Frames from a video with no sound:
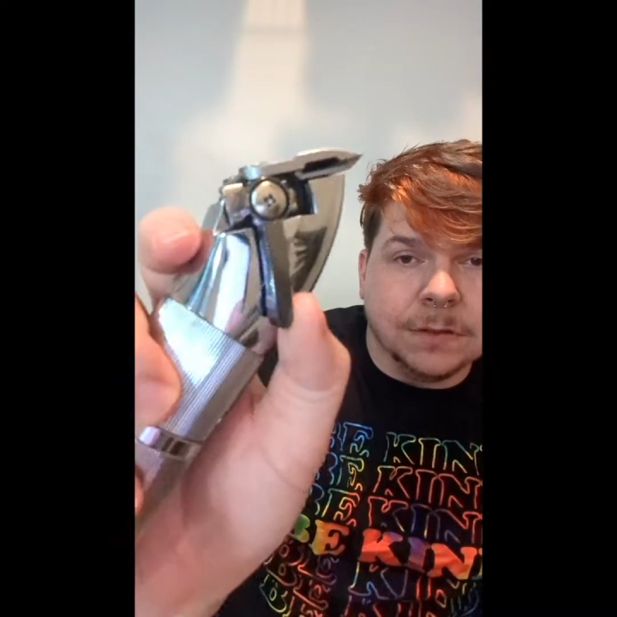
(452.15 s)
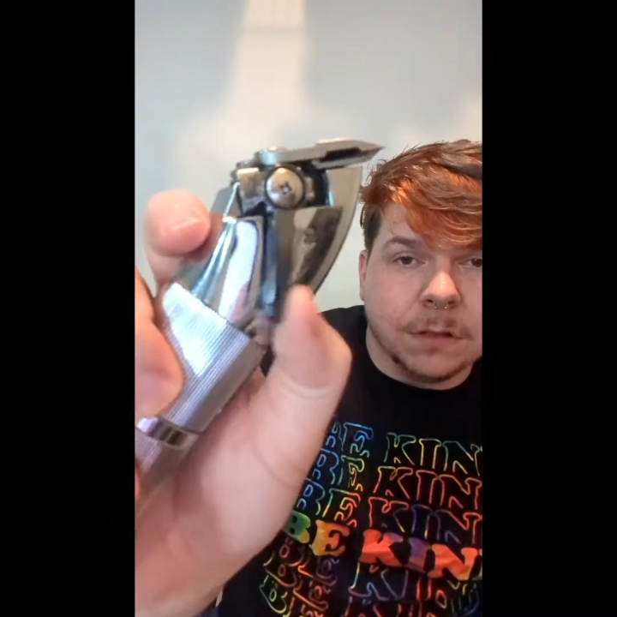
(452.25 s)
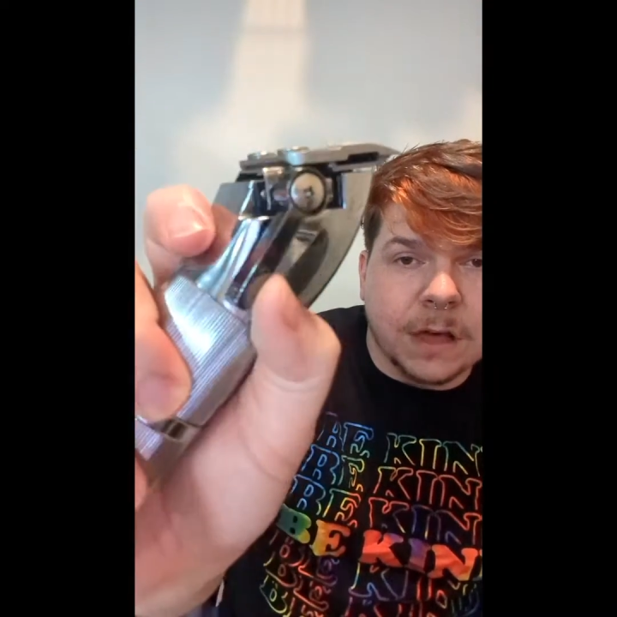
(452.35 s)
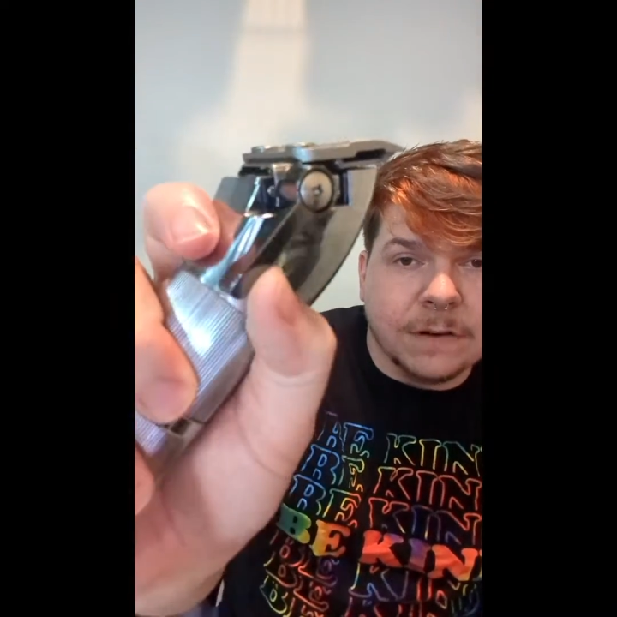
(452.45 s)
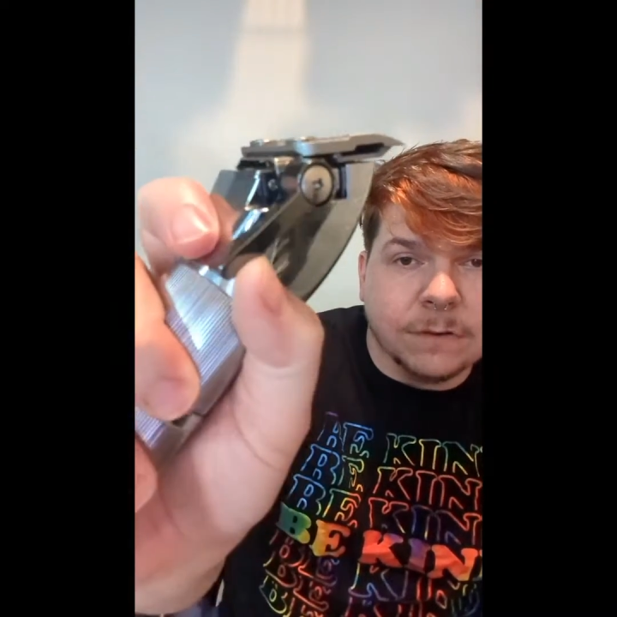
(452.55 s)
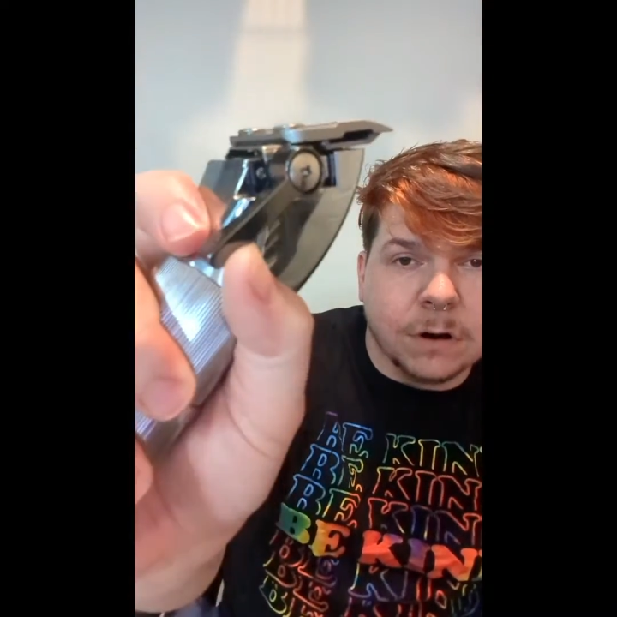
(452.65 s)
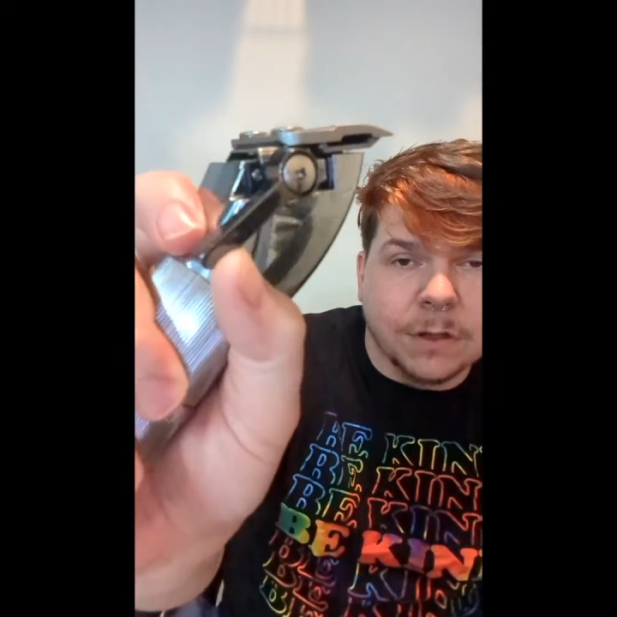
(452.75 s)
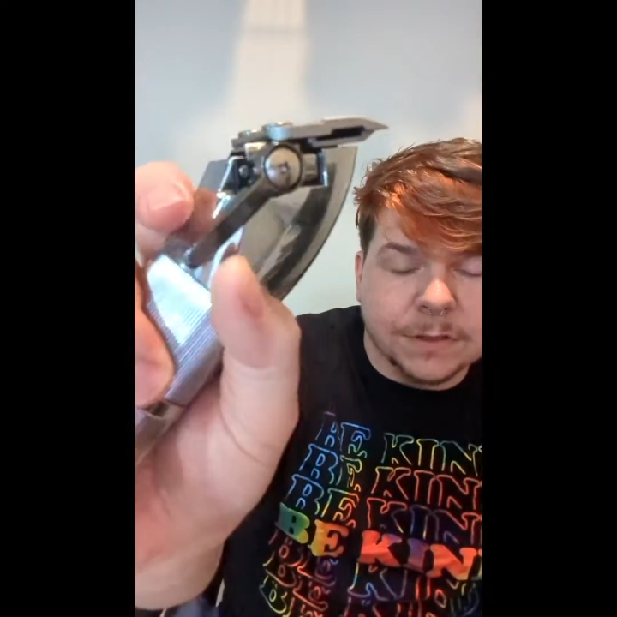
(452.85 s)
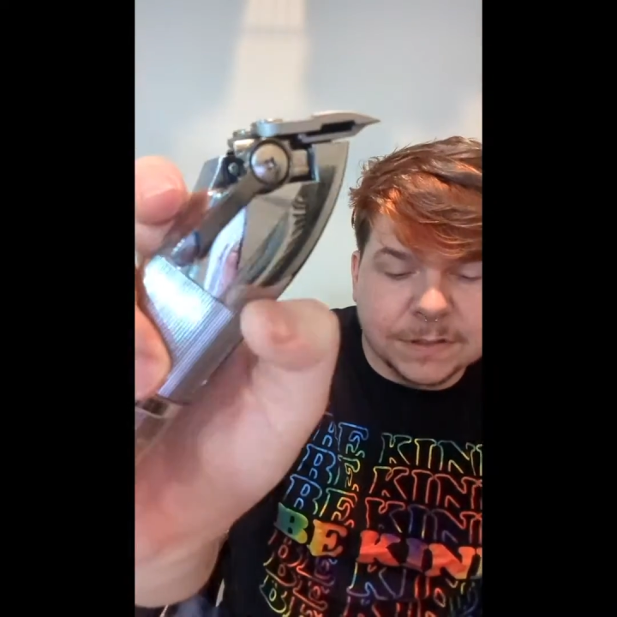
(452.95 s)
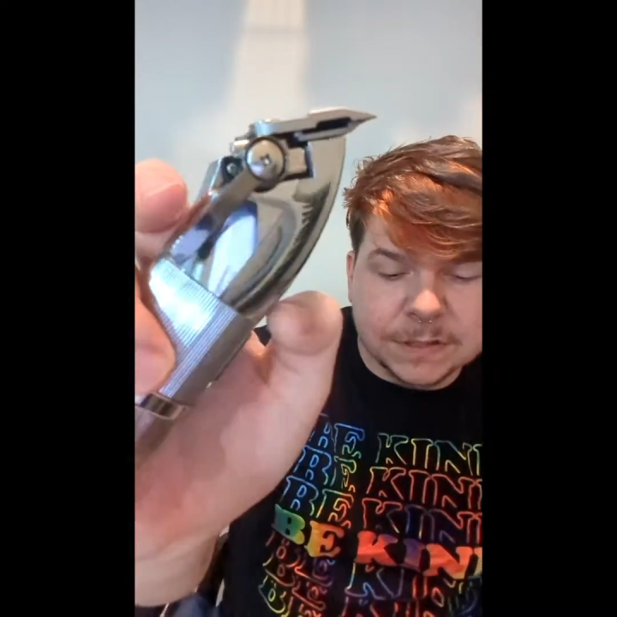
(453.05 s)
lever
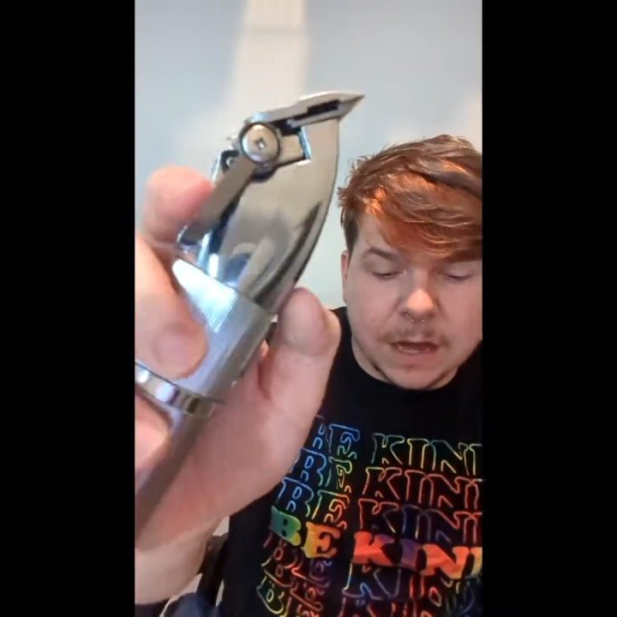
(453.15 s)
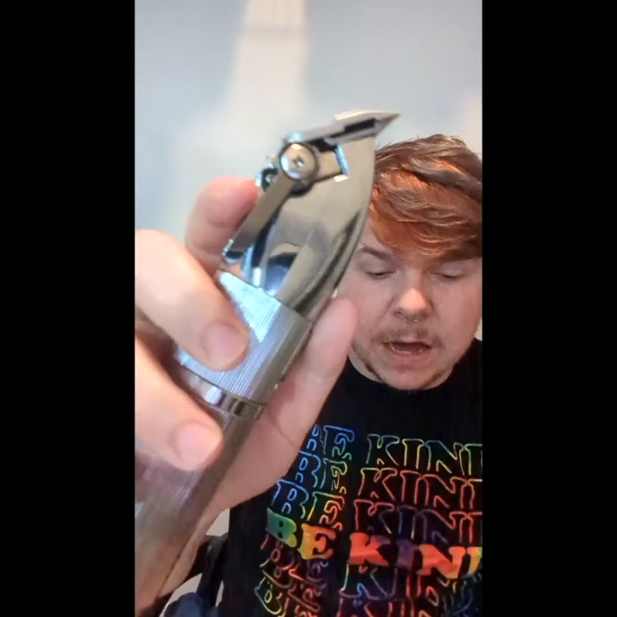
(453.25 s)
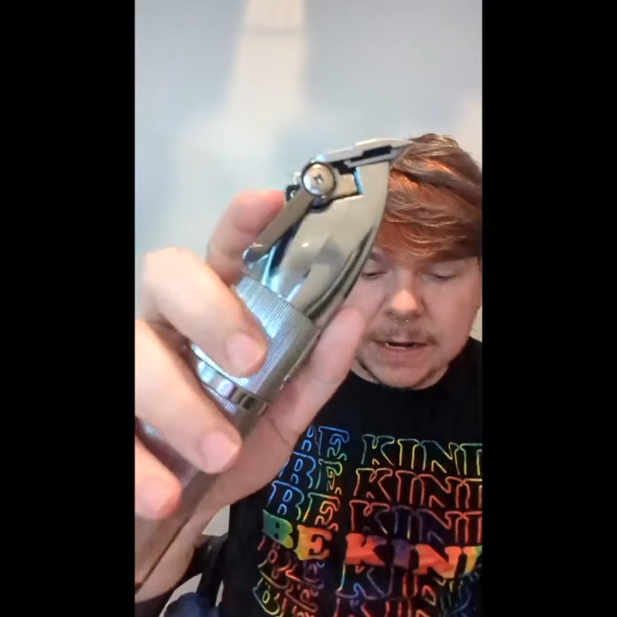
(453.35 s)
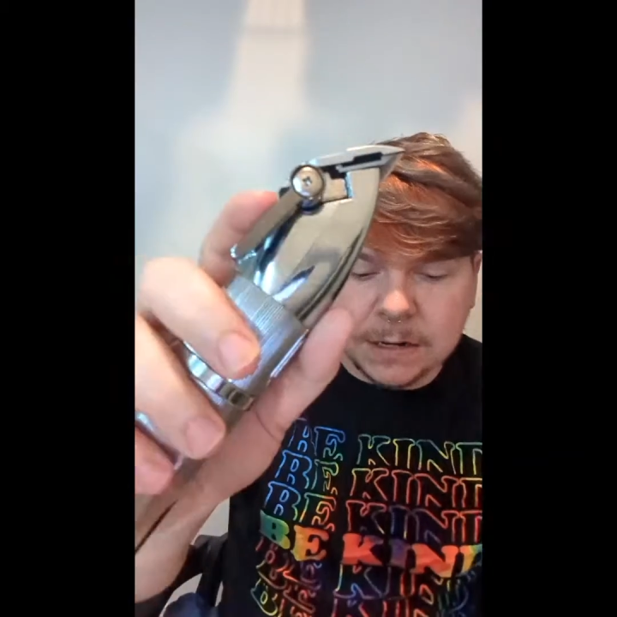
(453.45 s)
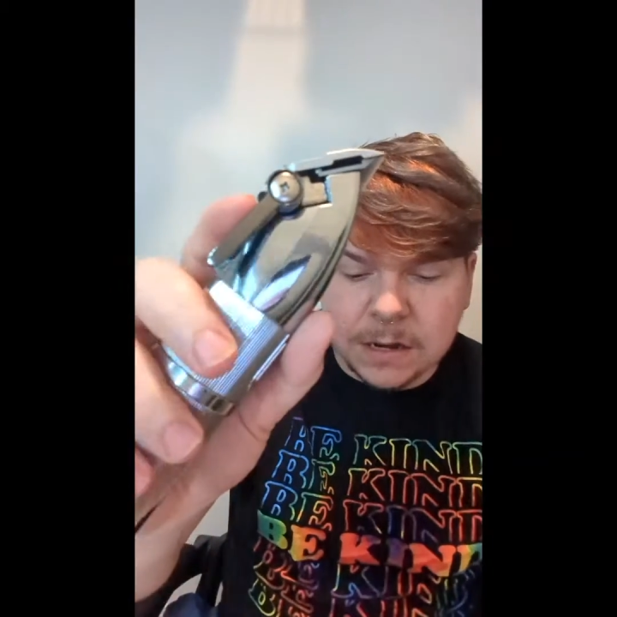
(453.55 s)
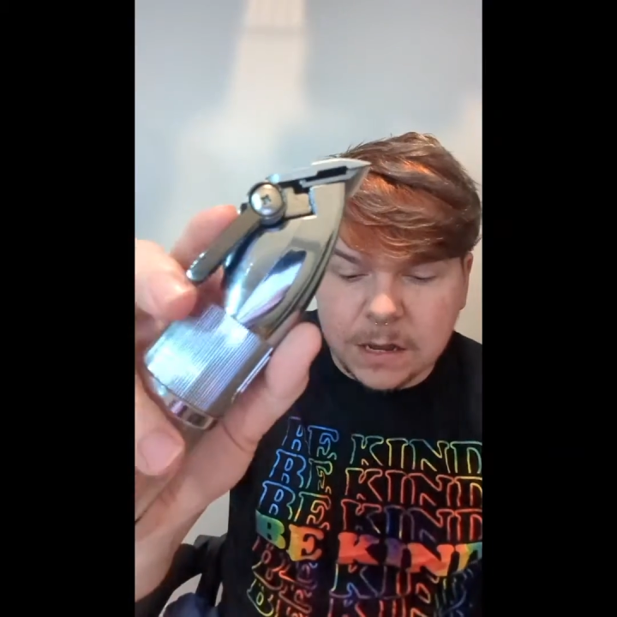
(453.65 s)
on the side.